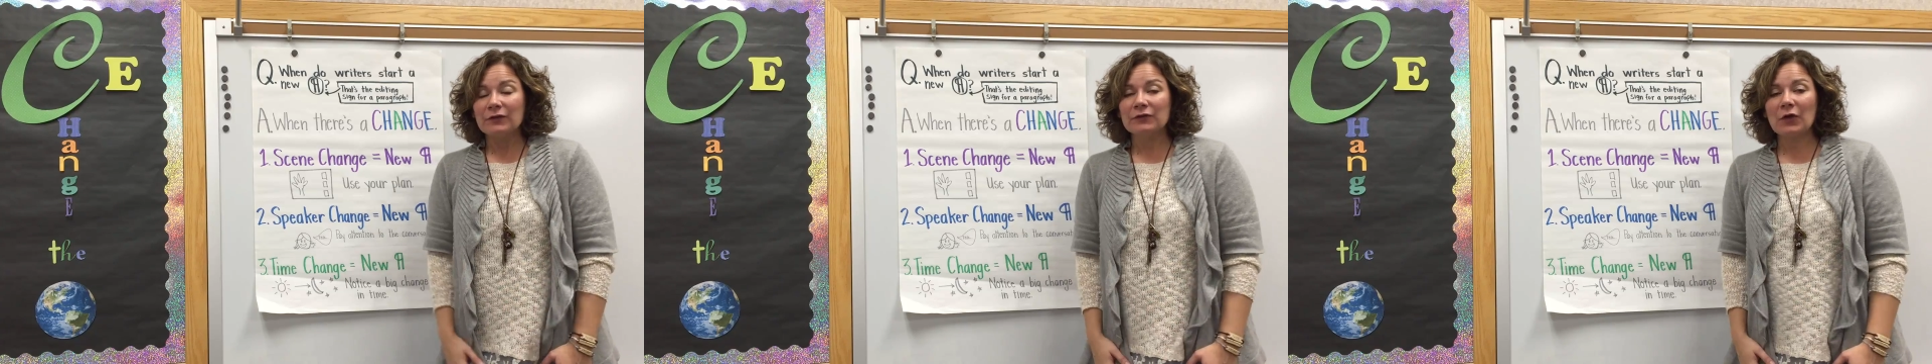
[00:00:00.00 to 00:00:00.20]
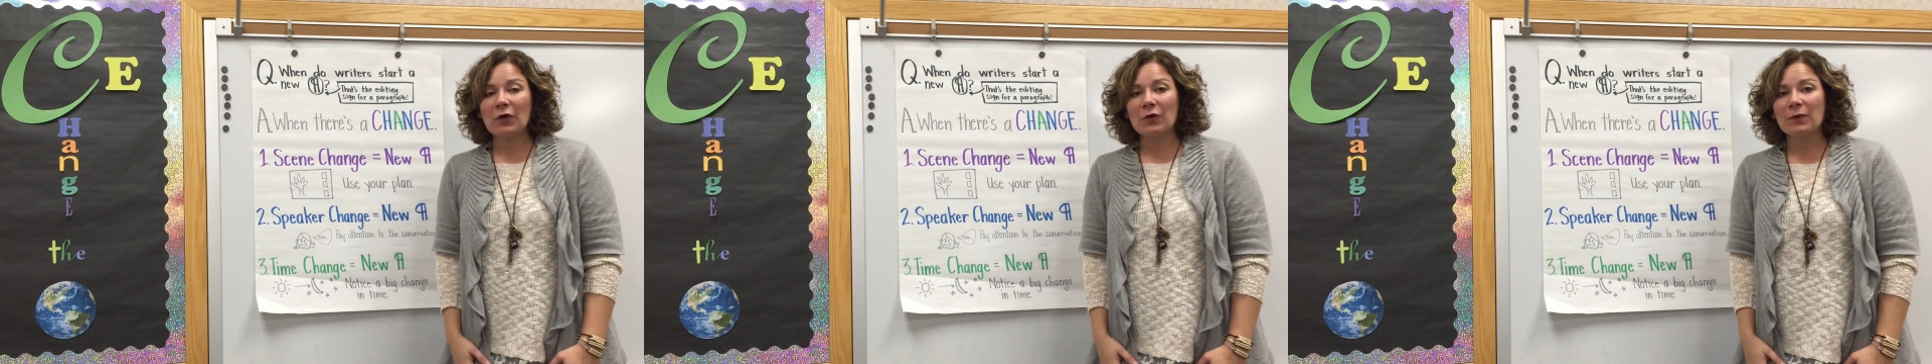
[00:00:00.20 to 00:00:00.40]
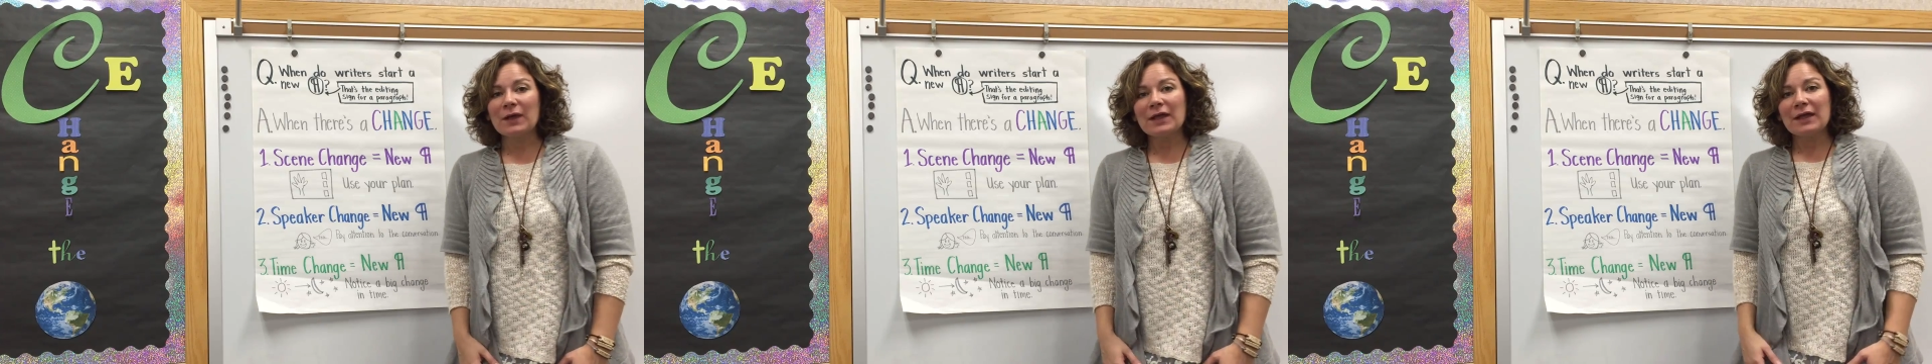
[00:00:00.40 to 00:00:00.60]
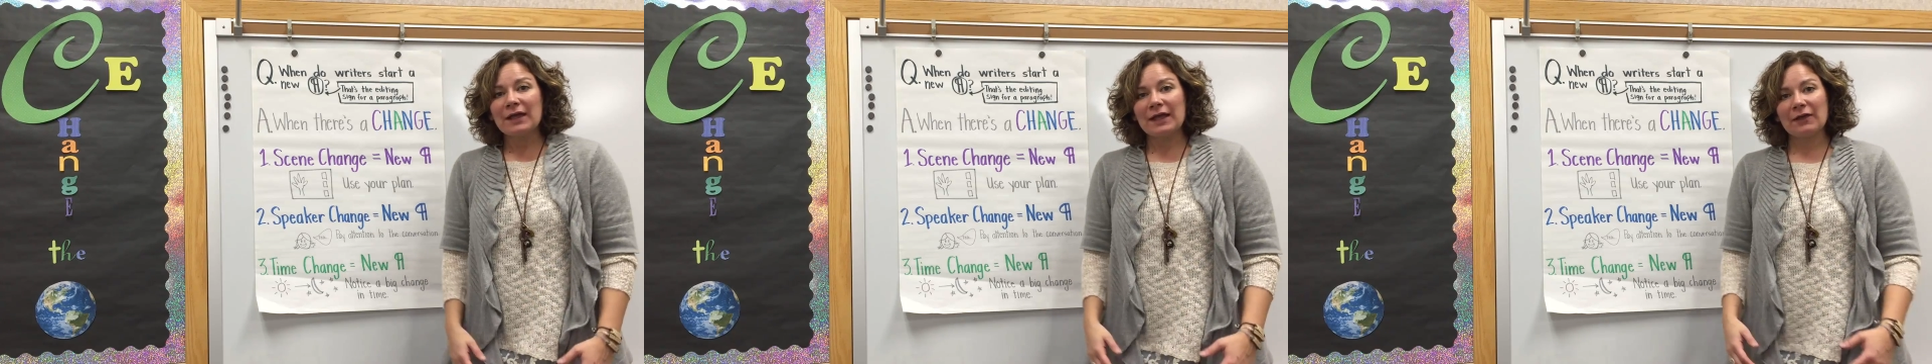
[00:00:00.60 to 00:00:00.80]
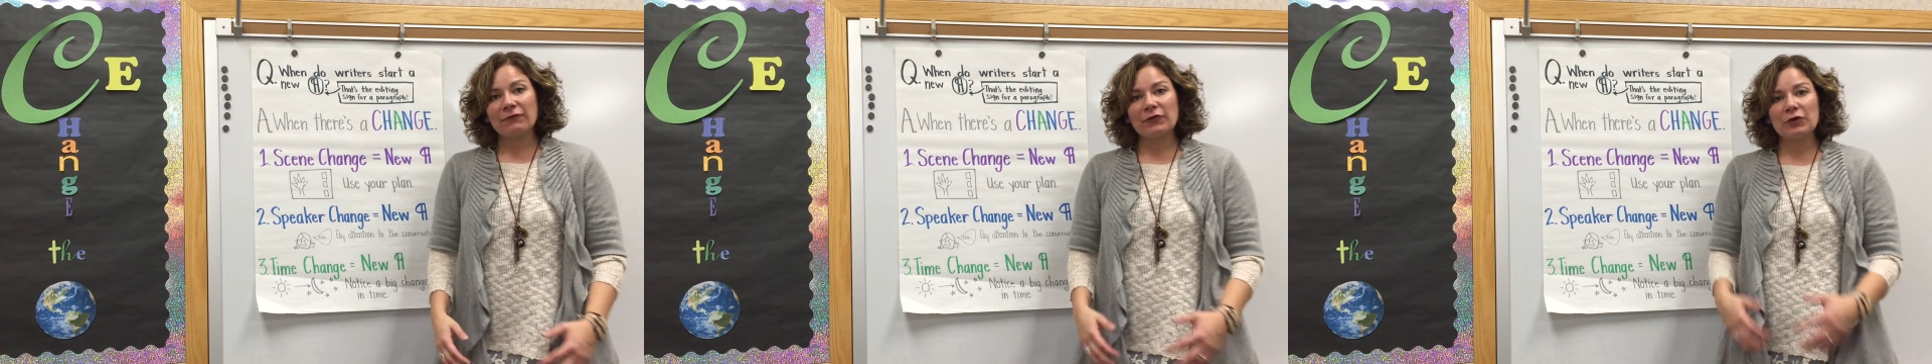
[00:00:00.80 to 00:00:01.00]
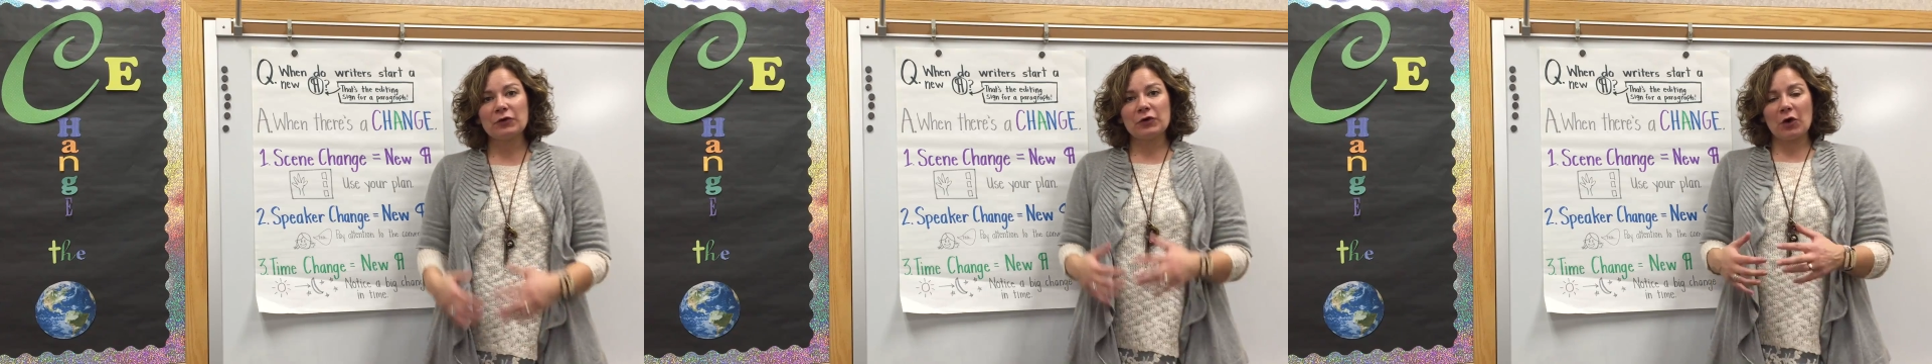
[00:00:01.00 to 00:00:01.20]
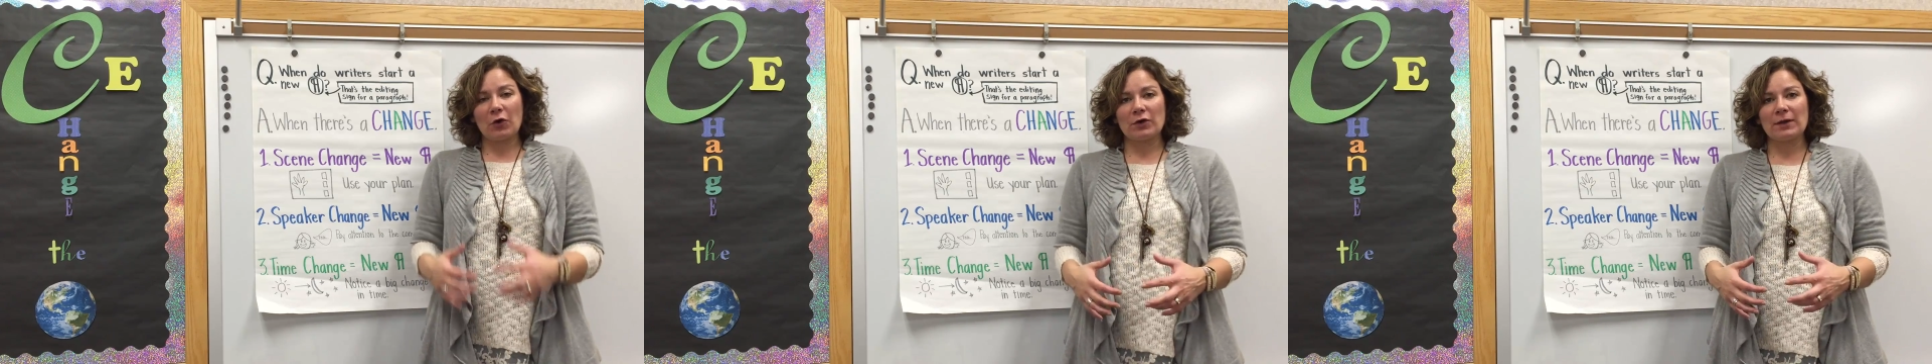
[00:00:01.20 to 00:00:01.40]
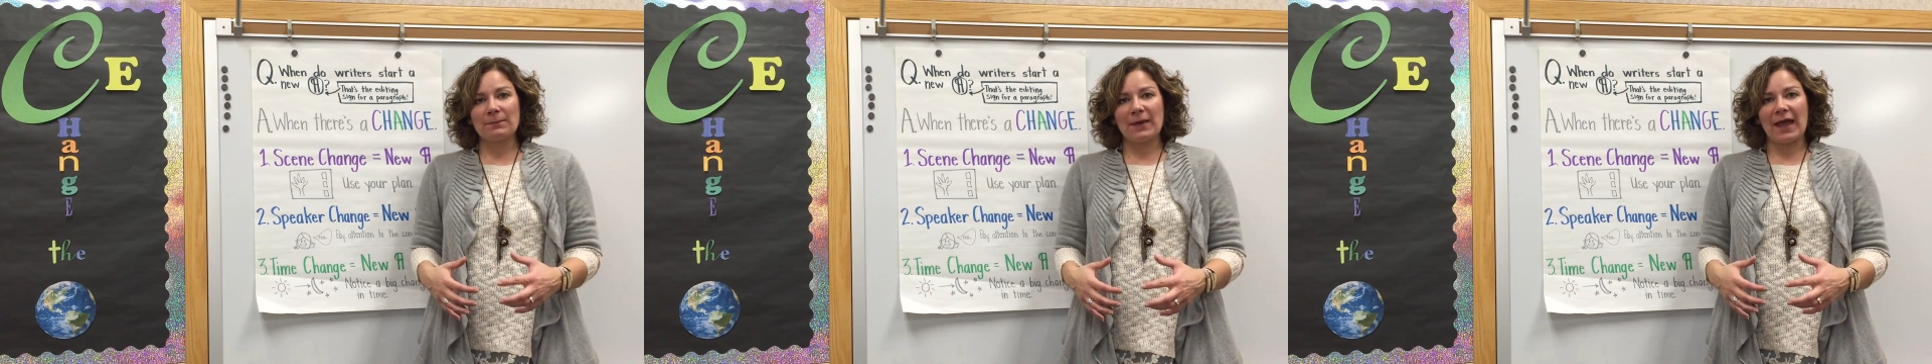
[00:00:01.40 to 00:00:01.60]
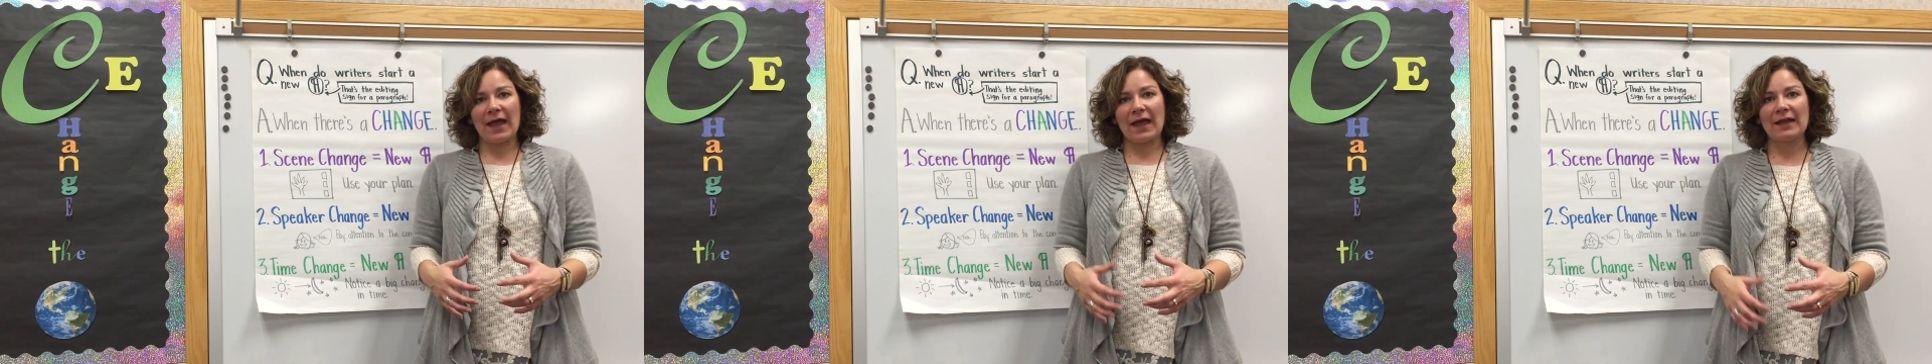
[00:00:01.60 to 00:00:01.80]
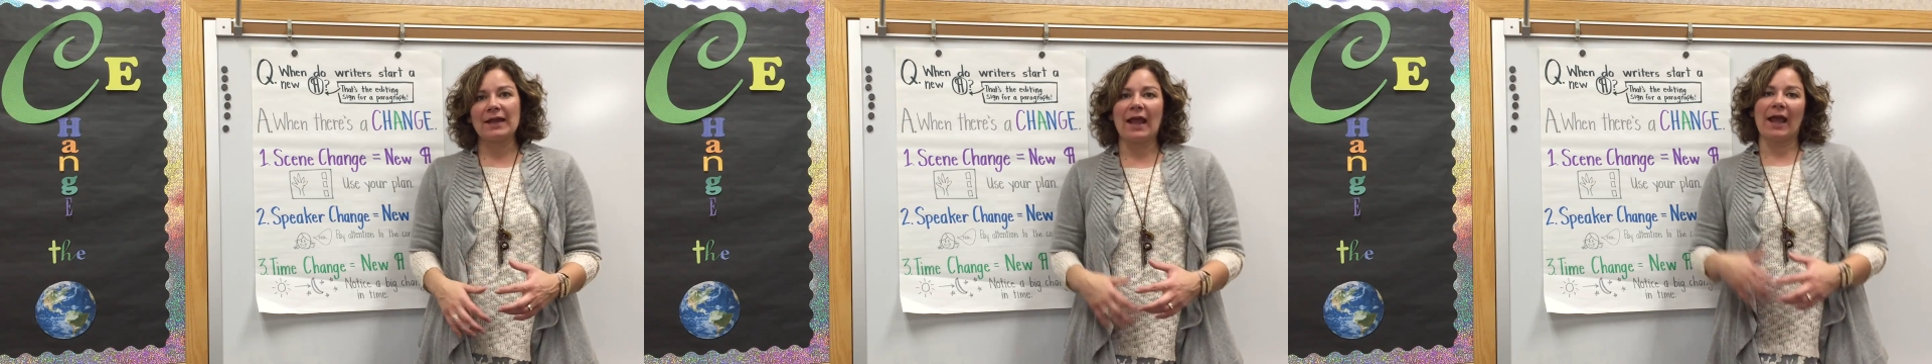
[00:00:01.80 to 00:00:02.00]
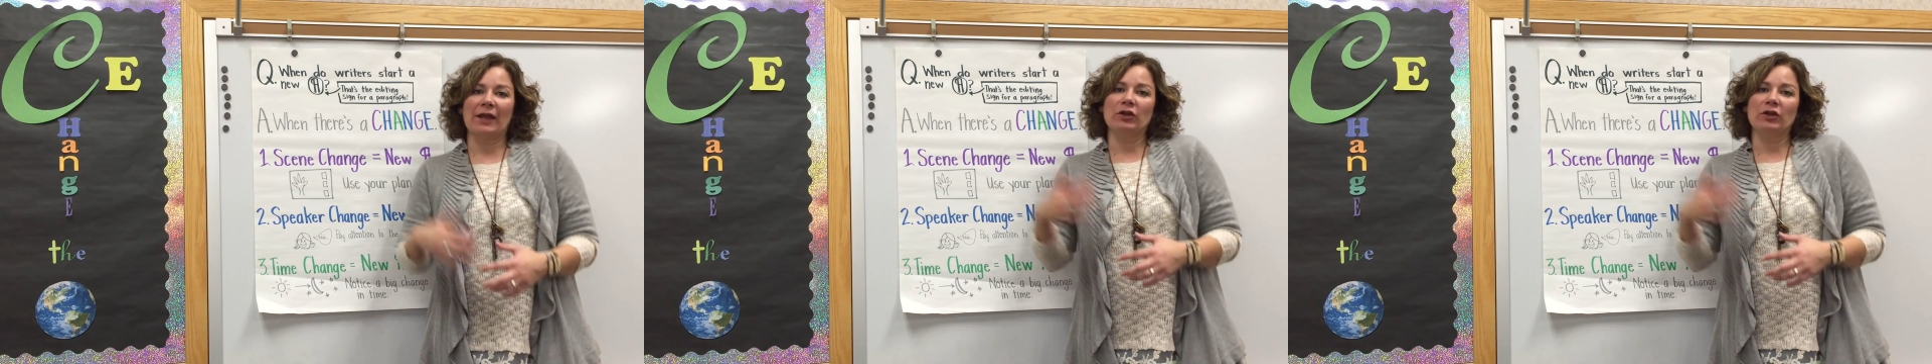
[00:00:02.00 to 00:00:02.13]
So if you go to bed